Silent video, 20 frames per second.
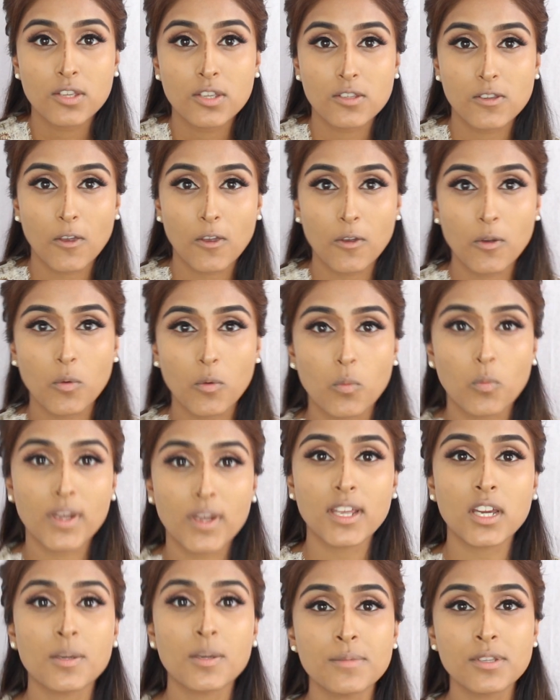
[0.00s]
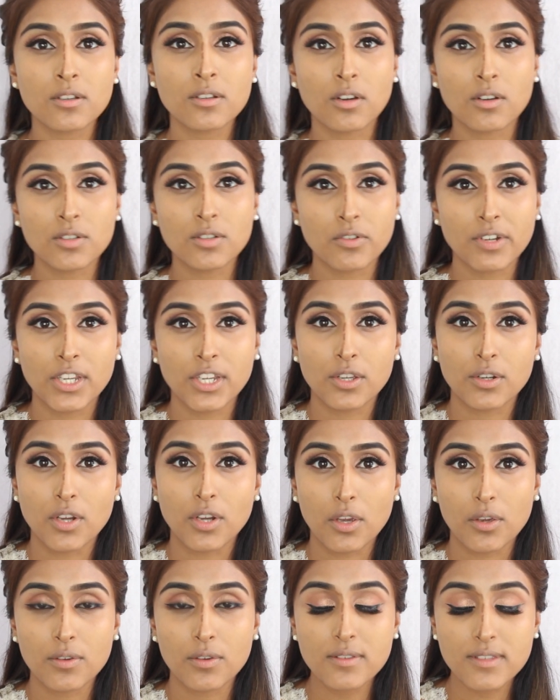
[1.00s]
So when it comes to contouring your
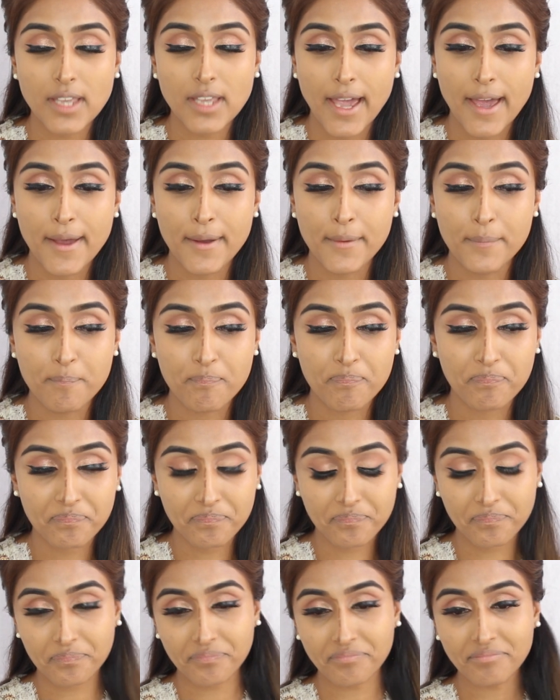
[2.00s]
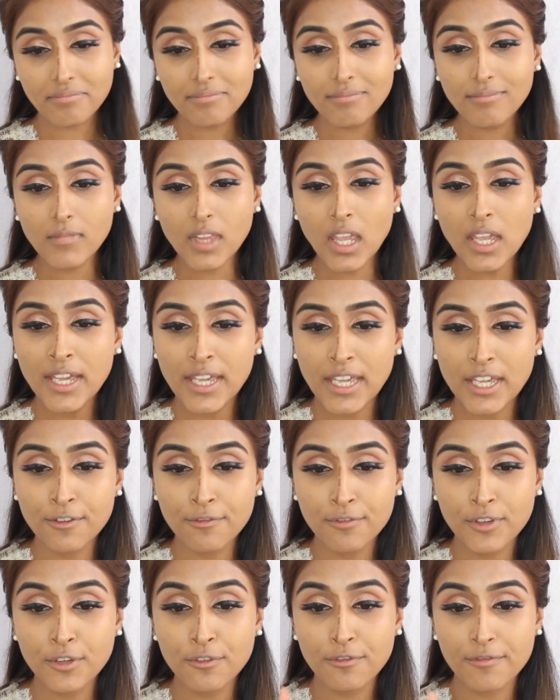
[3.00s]
nose,
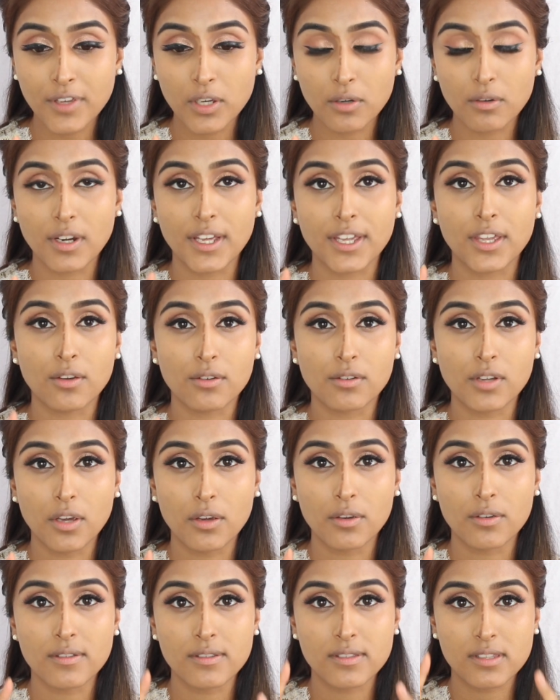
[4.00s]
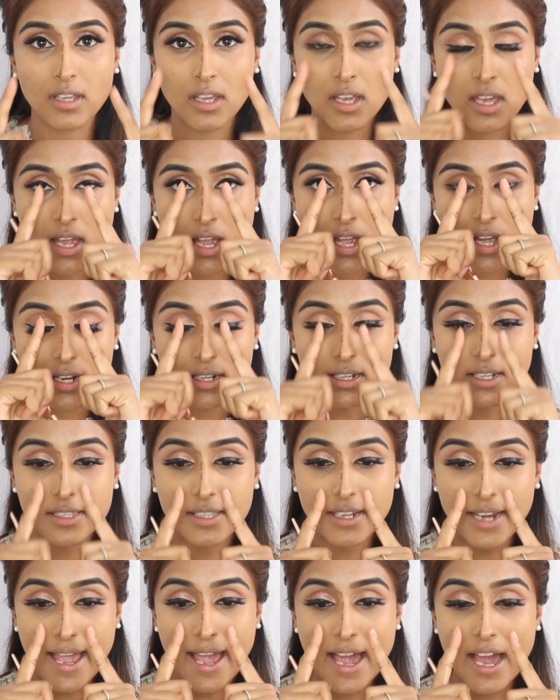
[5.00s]
if you feel like your nose
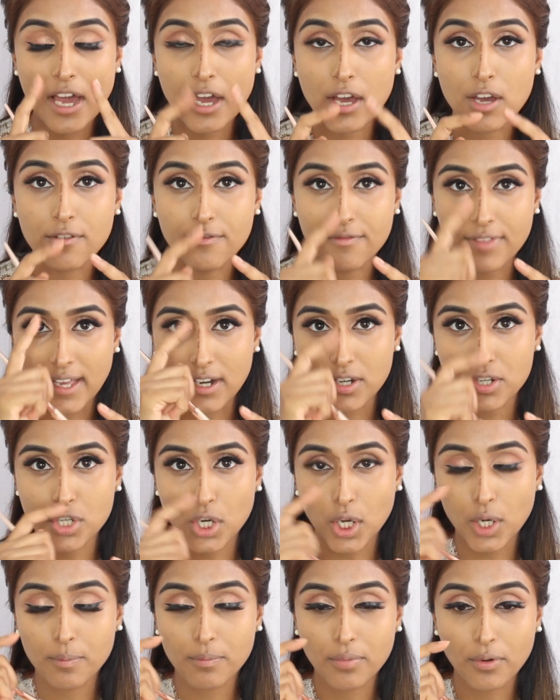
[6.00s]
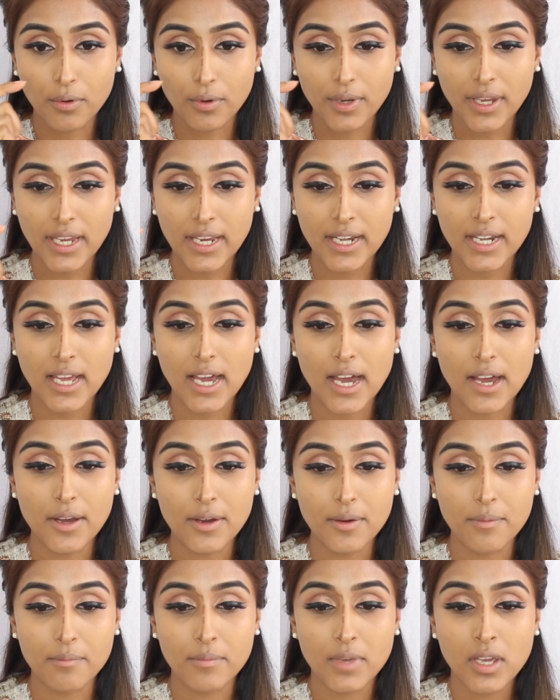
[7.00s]
doesn't have that sharp point,
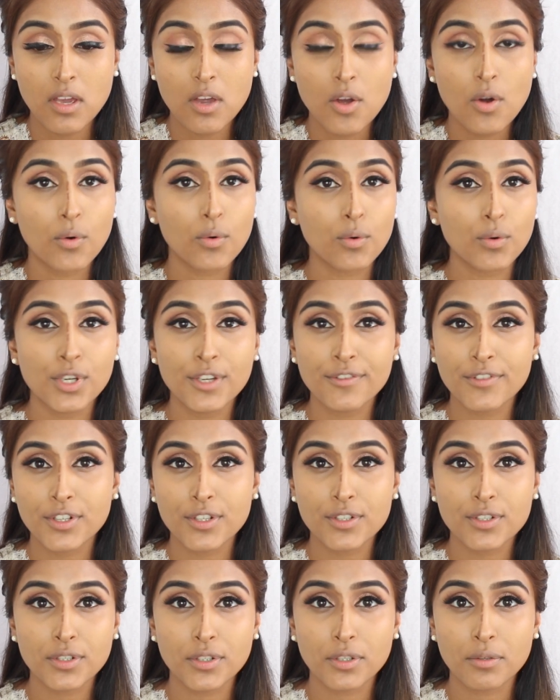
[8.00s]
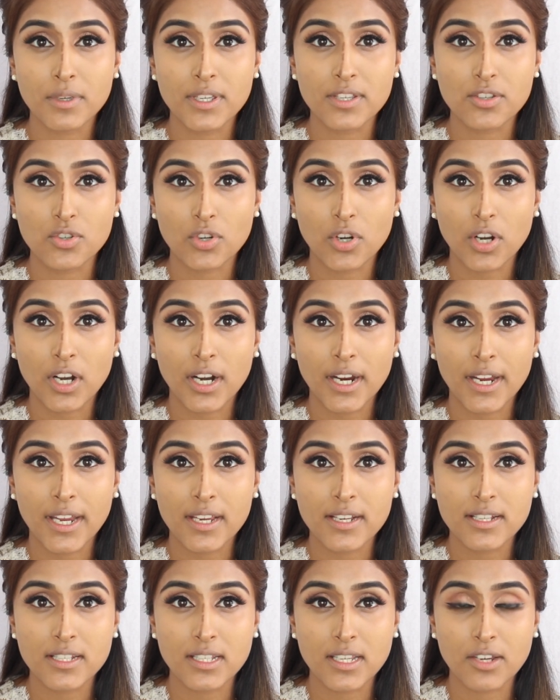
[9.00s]
all you've got to do is
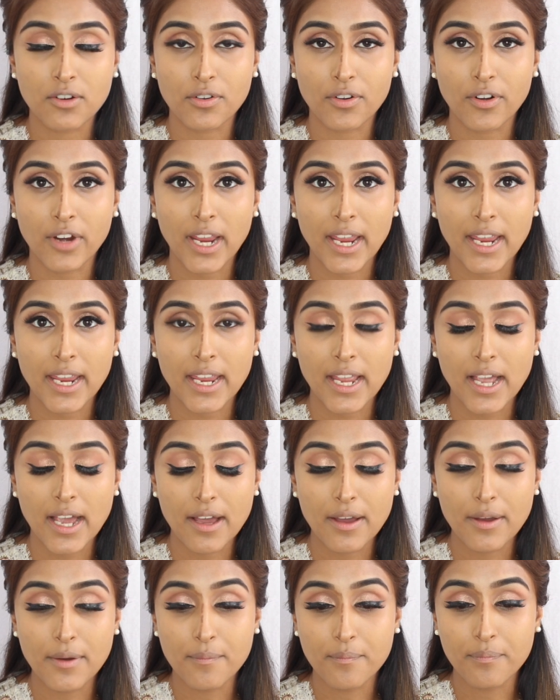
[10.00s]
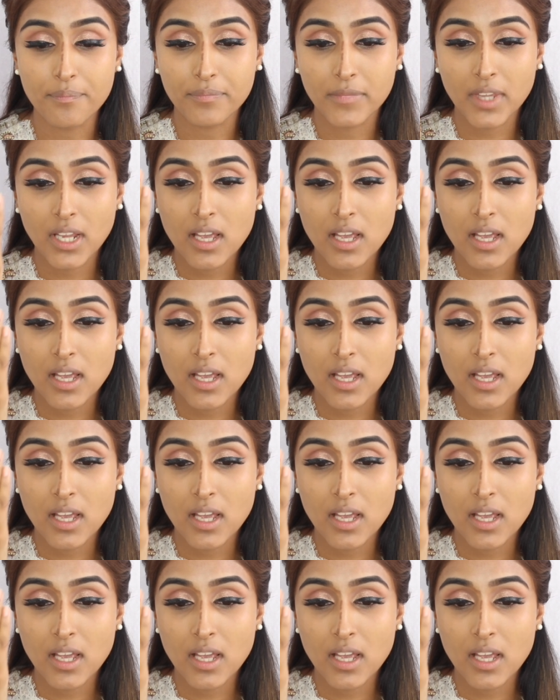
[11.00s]
try to